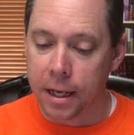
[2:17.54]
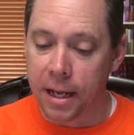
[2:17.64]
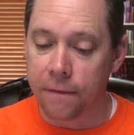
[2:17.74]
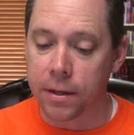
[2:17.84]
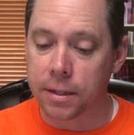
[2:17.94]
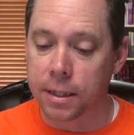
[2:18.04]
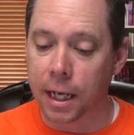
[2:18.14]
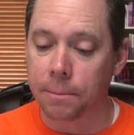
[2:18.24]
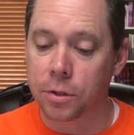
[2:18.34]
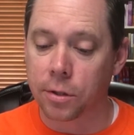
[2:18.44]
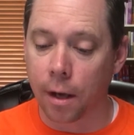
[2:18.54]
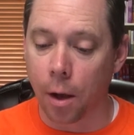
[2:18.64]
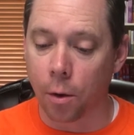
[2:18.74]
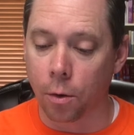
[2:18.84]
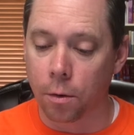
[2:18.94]
If it seems
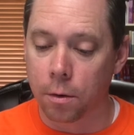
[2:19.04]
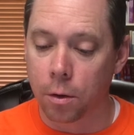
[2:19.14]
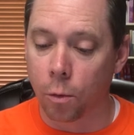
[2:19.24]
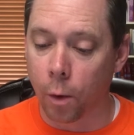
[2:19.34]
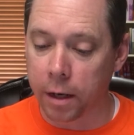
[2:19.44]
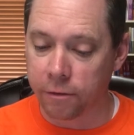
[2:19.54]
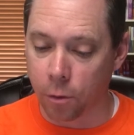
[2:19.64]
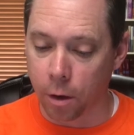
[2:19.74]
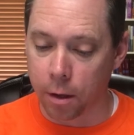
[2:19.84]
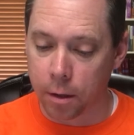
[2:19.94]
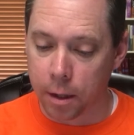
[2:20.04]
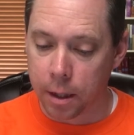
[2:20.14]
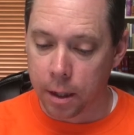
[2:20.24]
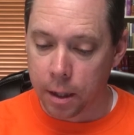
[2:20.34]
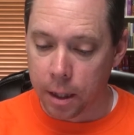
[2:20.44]
slow, wait for it.
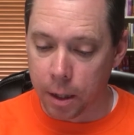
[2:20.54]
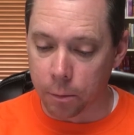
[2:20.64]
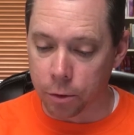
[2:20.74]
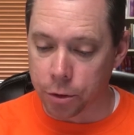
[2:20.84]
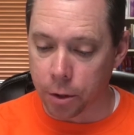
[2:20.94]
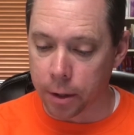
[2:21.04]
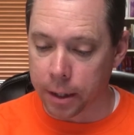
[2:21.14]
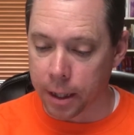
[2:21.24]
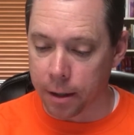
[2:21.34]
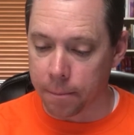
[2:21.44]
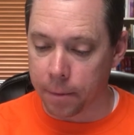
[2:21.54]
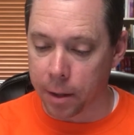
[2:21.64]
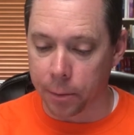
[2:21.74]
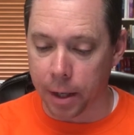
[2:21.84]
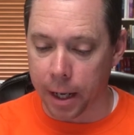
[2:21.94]
It will surely come.
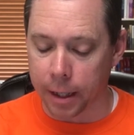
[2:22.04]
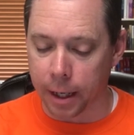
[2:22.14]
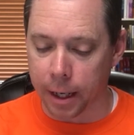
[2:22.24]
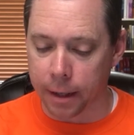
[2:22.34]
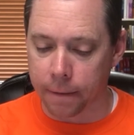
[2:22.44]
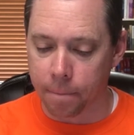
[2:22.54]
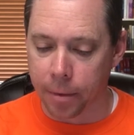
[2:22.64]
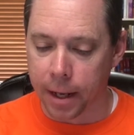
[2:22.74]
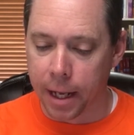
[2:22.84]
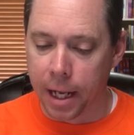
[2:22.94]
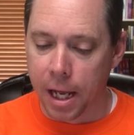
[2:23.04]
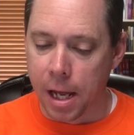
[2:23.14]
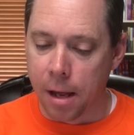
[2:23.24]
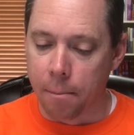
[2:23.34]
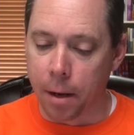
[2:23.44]
It will not delay.
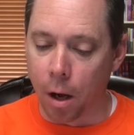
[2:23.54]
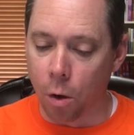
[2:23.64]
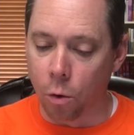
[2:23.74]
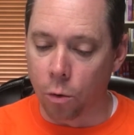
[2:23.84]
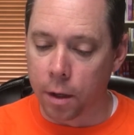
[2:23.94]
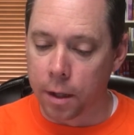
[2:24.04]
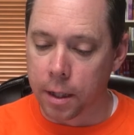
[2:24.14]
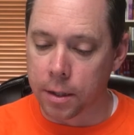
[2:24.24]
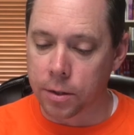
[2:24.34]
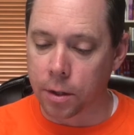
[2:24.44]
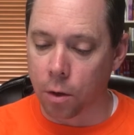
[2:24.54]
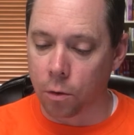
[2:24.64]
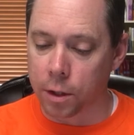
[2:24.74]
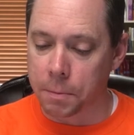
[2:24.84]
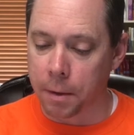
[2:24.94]
Behold, his
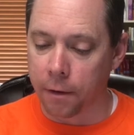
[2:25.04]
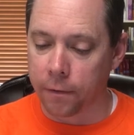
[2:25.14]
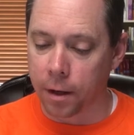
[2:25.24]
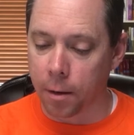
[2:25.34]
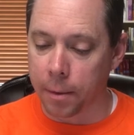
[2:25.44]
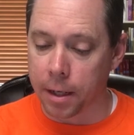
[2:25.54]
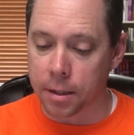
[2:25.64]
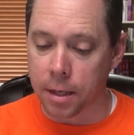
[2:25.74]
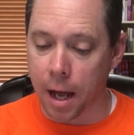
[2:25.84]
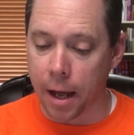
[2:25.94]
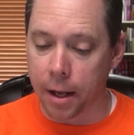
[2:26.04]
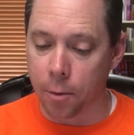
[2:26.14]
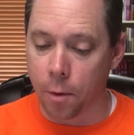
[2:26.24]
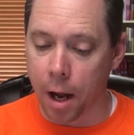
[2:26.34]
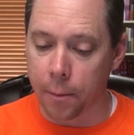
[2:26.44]
soul is puffed up. It is not
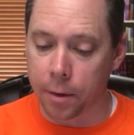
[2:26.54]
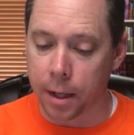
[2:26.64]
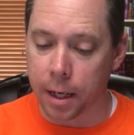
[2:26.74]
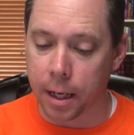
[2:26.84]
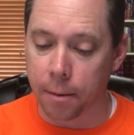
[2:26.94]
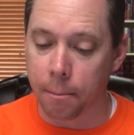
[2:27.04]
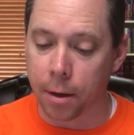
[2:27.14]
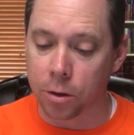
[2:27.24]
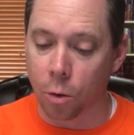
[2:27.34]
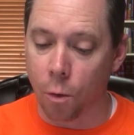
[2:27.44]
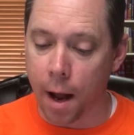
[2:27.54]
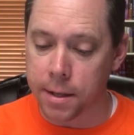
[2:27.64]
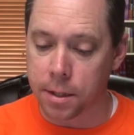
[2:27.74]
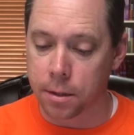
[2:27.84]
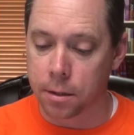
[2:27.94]
upright within him, but the
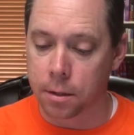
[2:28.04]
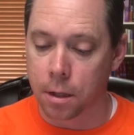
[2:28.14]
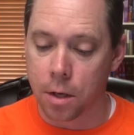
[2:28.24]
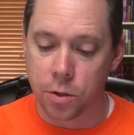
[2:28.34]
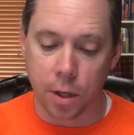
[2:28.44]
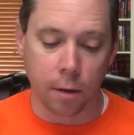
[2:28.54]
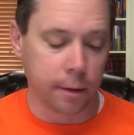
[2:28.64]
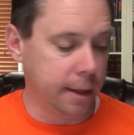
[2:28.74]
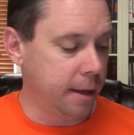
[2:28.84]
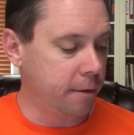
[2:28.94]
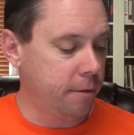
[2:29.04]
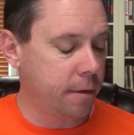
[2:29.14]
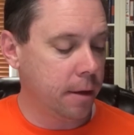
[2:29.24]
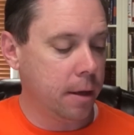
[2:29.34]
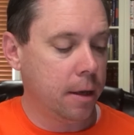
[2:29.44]
righteous shall live
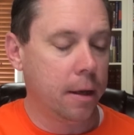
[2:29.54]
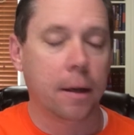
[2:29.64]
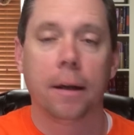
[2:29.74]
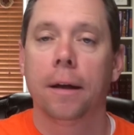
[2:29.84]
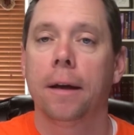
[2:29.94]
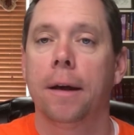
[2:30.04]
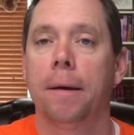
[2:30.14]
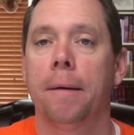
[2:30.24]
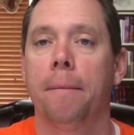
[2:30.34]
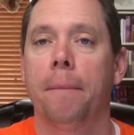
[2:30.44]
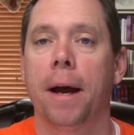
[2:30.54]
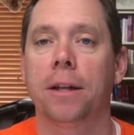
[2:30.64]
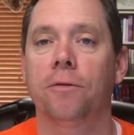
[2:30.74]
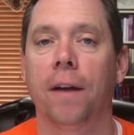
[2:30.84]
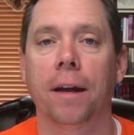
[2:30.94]
by
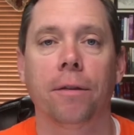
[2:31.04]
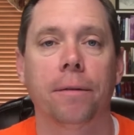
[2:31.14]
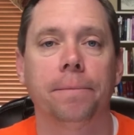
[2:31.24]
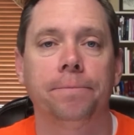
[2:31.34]
his faith.'"